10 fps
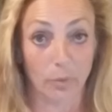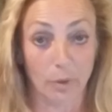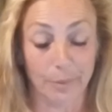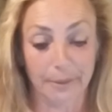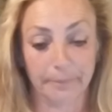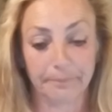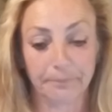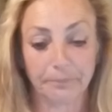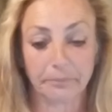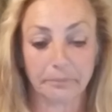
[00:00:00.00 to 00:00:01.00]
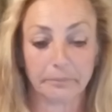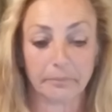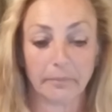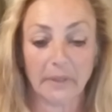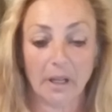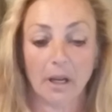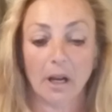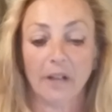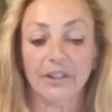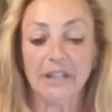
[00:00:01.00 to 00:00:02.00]
a woman.
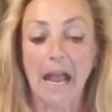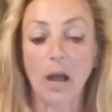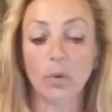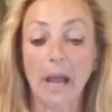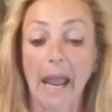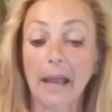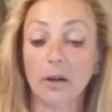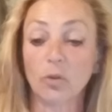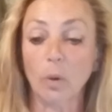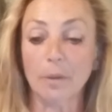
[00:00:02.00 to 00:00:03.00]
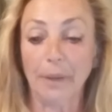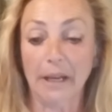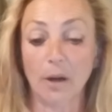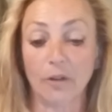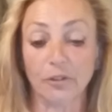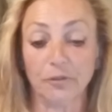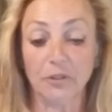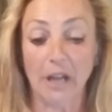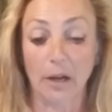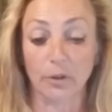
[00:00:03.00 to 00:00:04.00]
The town and one paid off of
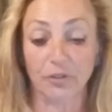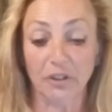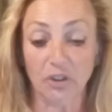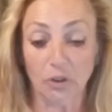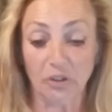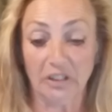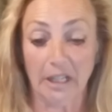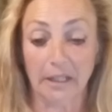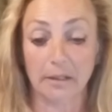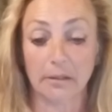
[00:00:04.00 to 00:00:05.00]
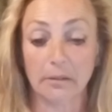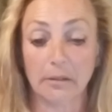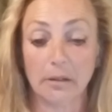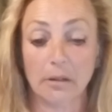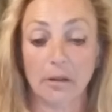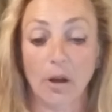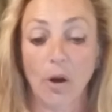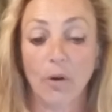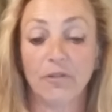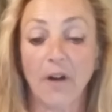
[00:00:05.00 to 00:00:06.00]
town official said,
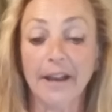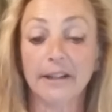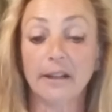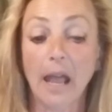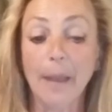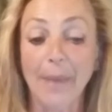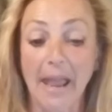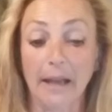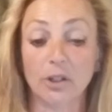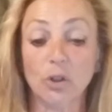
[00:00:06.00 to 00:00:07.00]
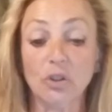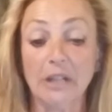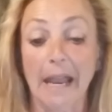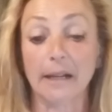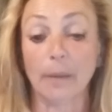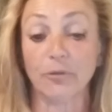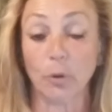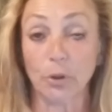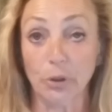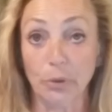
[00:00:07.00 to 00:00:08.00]
find a man to stand up
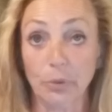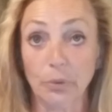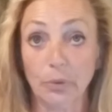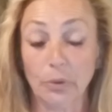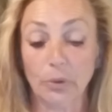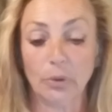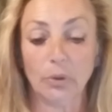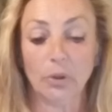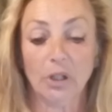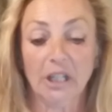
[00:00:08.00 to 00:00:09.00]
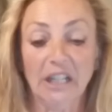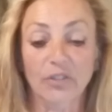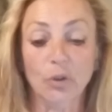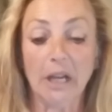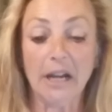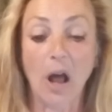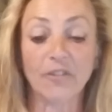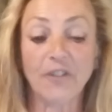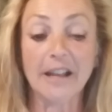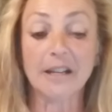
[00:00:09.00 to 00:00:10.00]
for you. If you
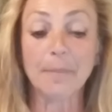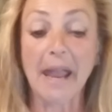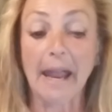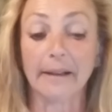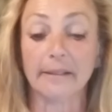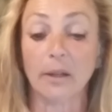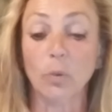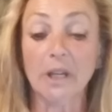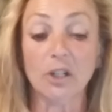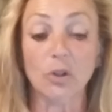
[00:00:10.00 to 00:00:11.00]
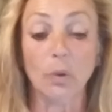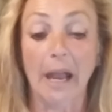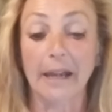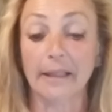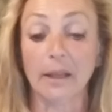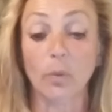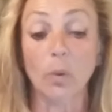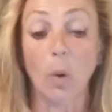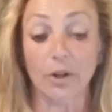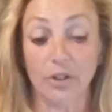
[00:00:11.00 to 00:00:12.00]
cannot find a man, then we can do anything we
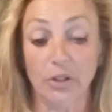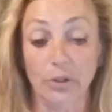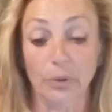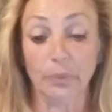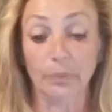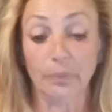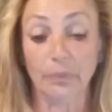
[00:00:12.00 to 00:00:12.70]
want to you.